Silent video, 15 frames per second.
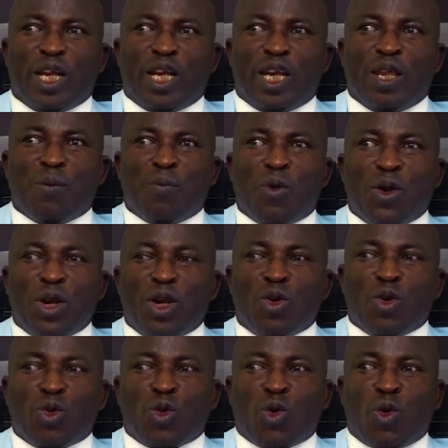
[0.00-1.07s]
the money
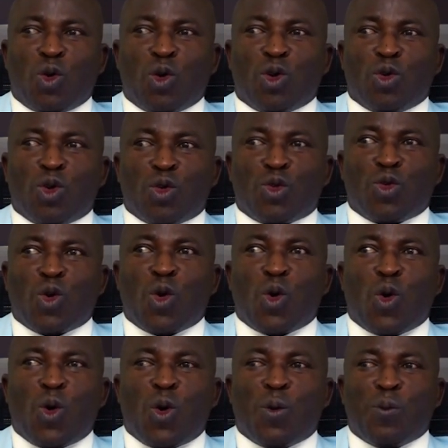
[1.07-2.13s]
does not
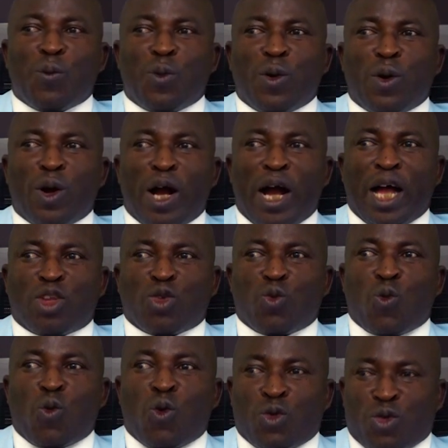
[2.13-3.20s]
come at
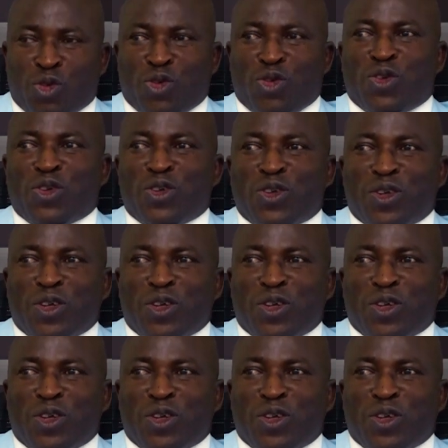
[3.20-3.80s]
once,